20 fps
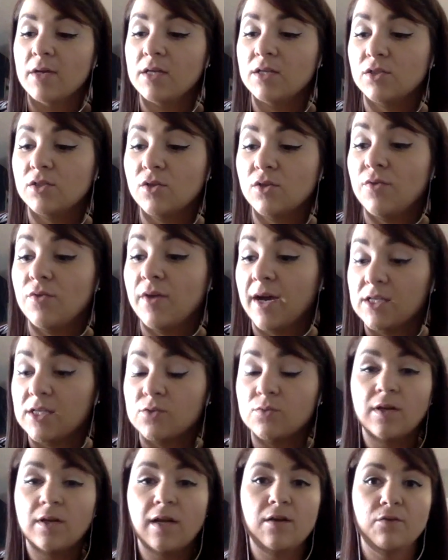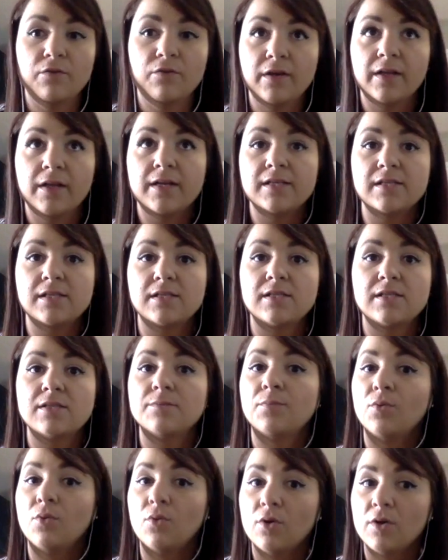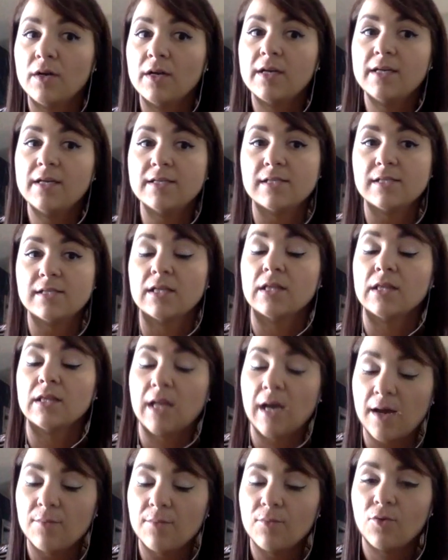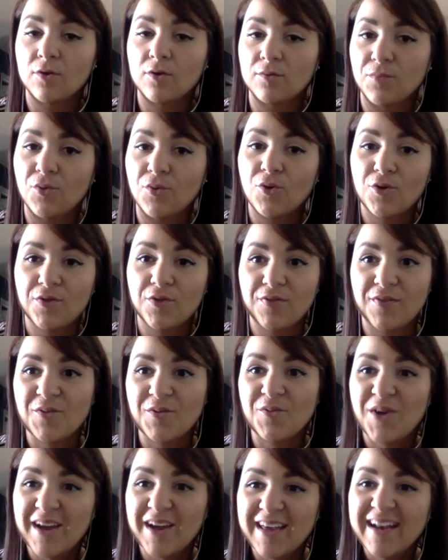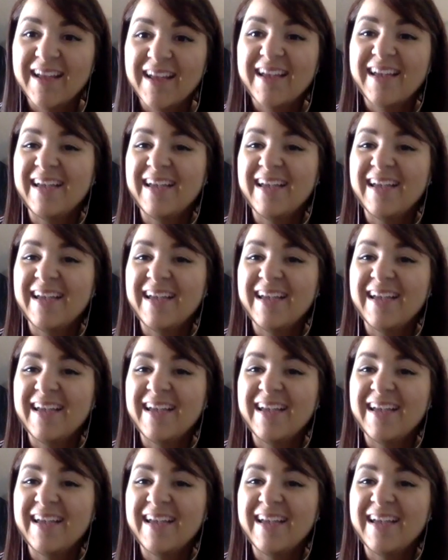And so that's when I realized support is a lot more important than what